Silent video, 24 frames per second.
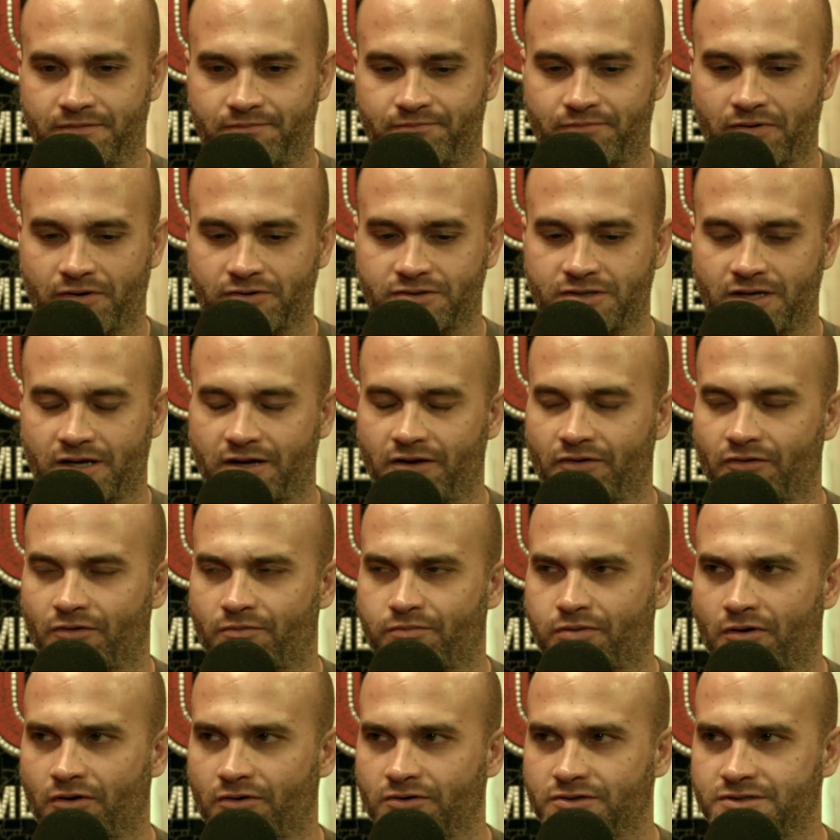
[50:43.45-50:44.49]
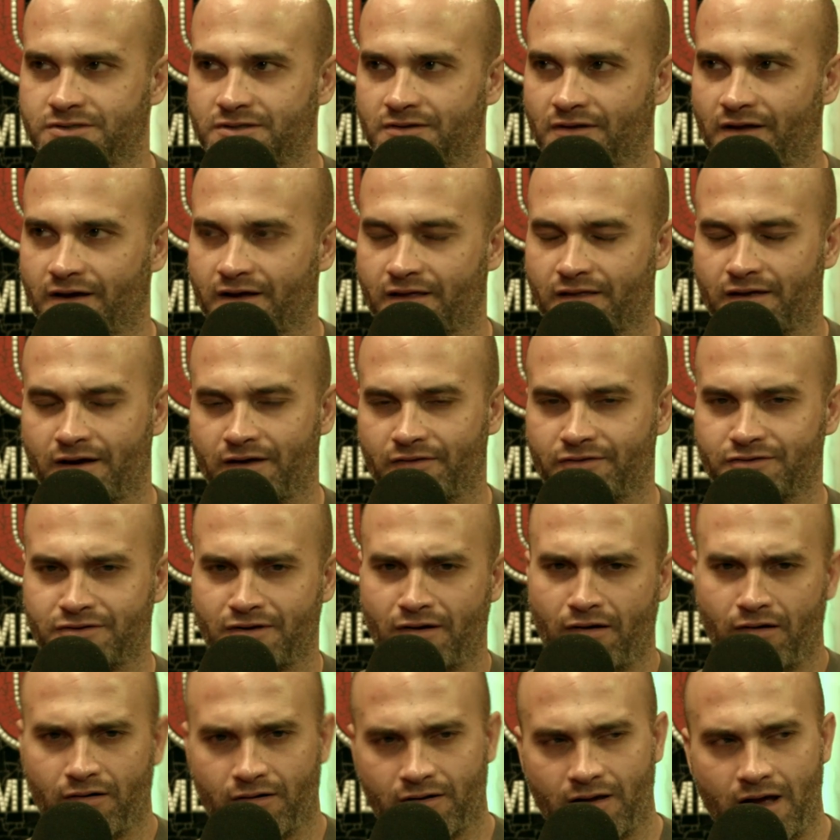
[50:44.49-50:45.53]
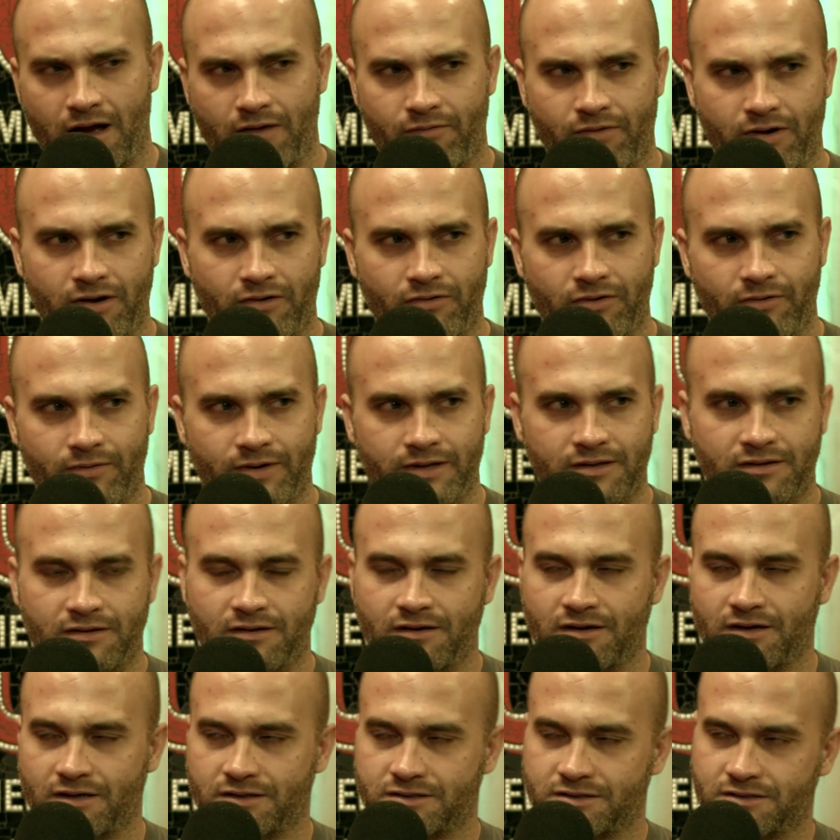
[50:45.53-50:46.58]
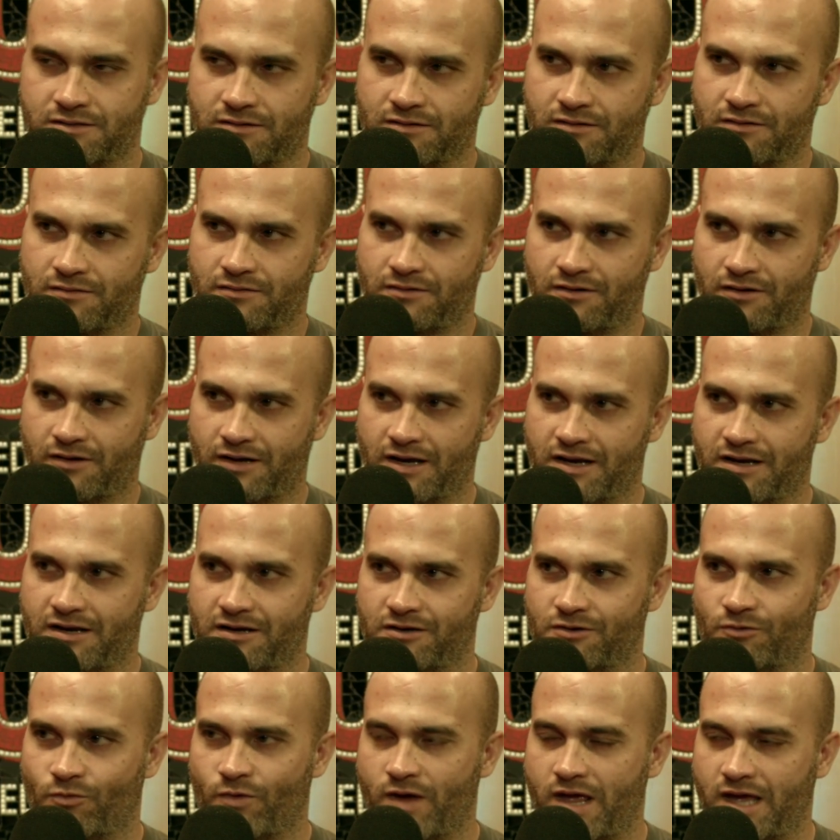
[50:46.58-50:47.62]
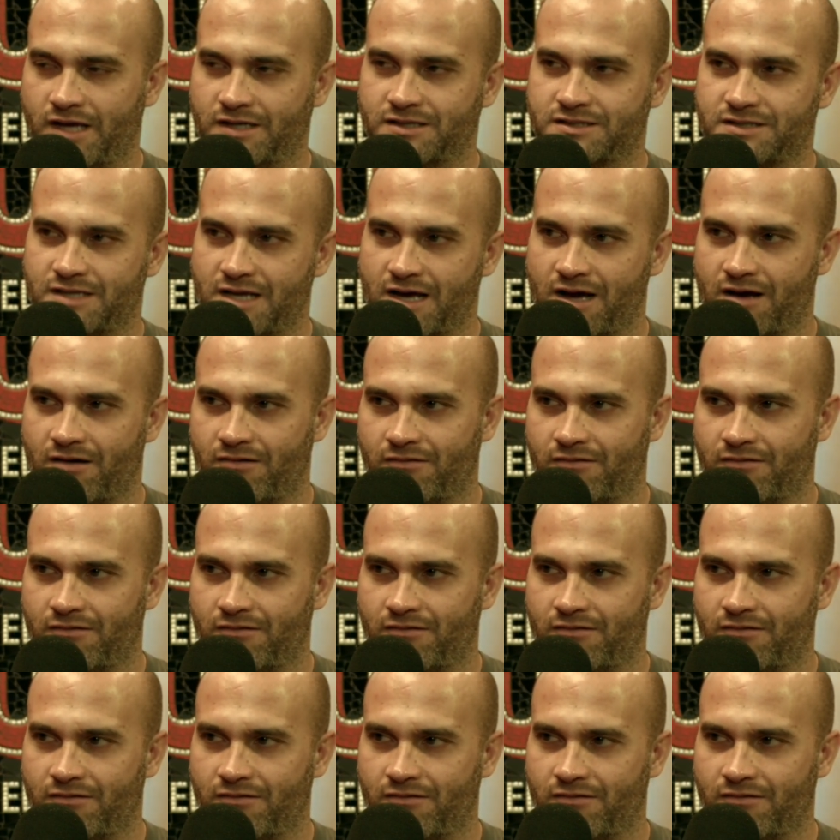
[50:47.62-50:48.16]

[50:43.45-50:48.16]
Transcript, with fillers: particular person like that. It's like, oh, I want, only want this. You're yeah. getting into wings now.